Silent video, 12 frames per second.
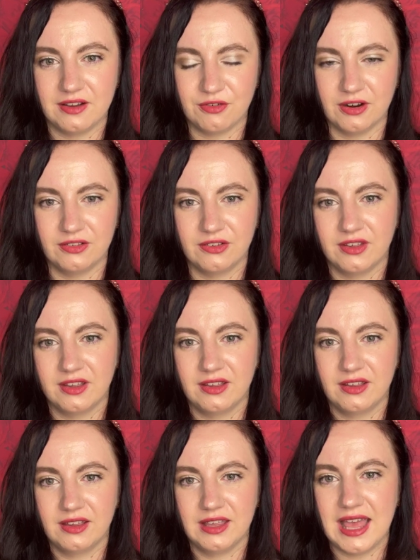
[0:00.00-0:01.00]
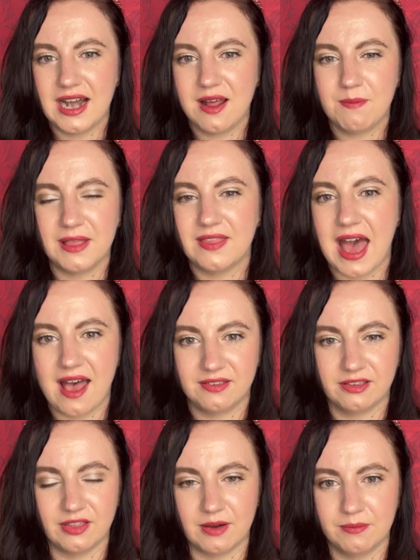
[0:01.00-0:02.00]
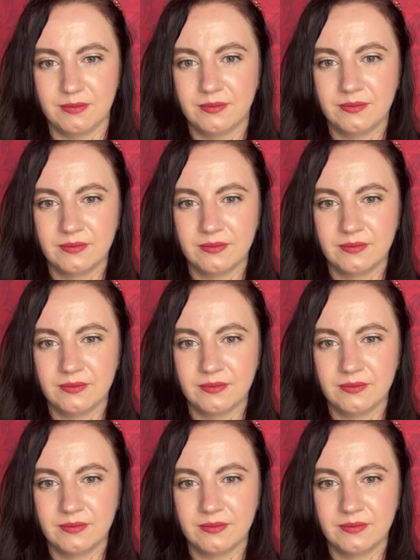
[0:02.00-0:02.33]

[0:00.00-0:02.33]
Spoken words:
different. Get up and ask them.